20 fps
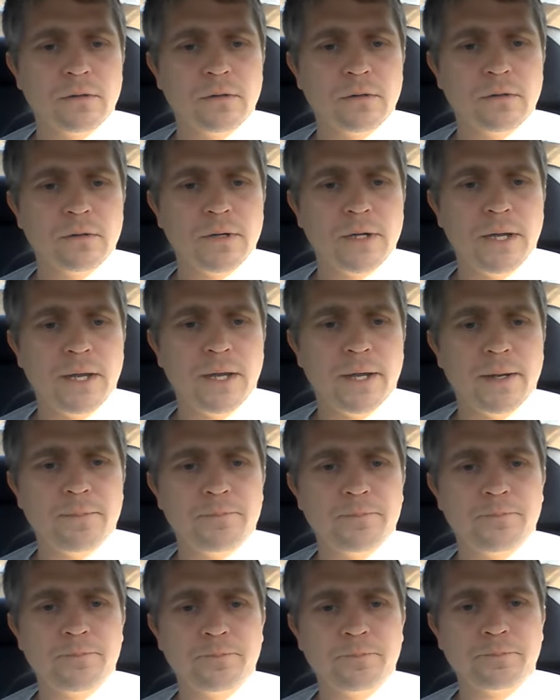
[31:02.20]
Okay?
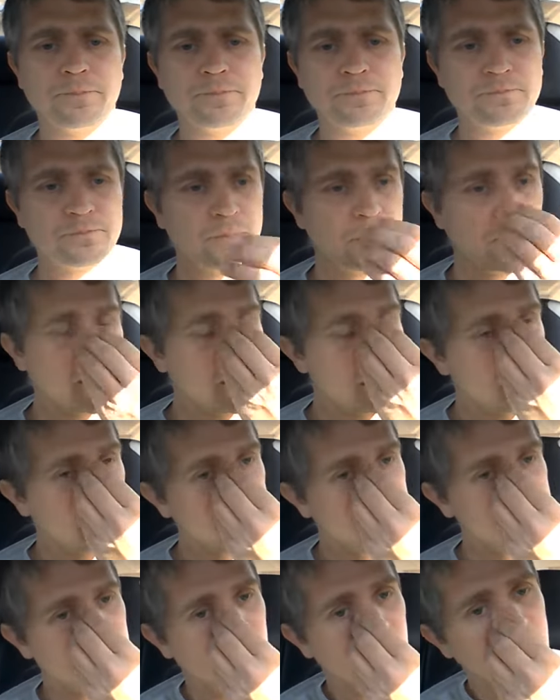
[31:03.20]

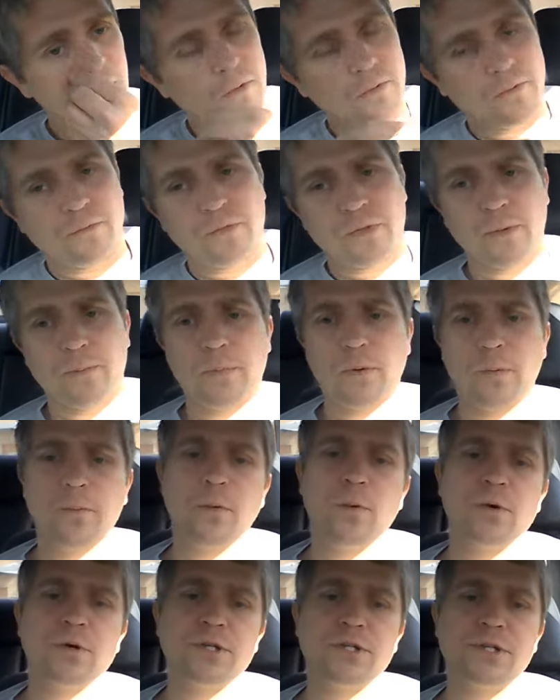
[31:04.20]
So the
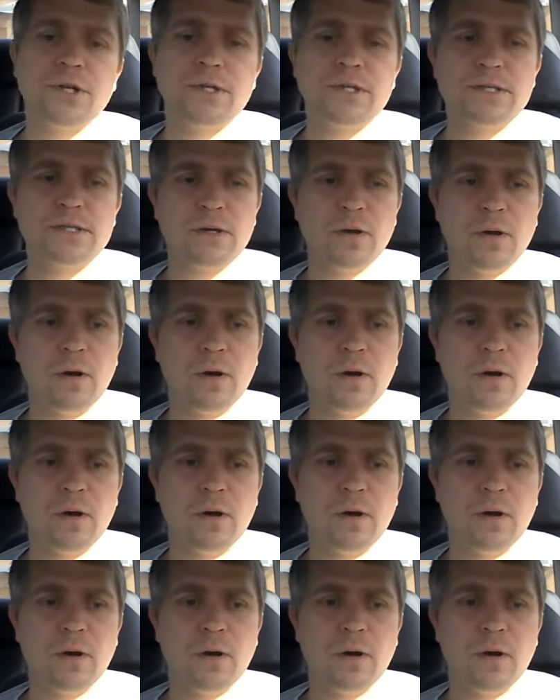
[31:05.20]
proportions